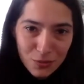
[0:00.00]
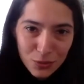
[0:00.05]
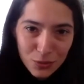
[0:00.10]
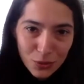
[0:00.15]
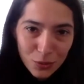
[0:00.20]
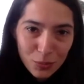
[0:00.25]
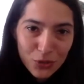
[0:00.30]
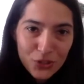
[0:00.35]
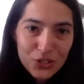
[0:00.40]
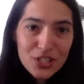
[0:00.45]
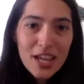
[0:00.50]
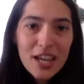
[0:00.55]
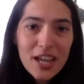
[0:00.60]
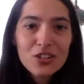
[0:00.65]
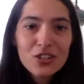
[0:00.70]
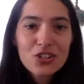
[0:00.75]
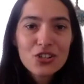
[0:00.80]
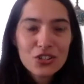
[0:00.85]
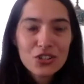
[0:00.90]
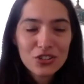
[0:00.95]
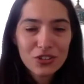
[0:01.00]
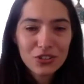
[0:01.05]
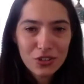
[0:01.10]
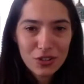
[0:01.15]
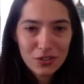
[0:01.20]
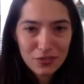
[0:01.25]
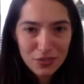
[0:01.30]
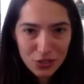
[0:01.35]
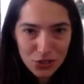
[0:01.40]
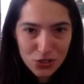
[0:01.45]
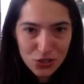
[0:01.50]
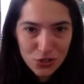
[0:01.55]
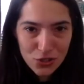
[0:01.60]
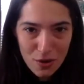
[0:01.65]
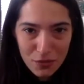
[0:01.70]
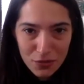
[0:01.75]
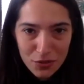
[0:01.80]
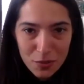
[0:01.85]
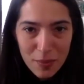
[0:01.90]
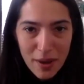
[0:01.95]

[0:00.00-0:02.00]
full potential of its soft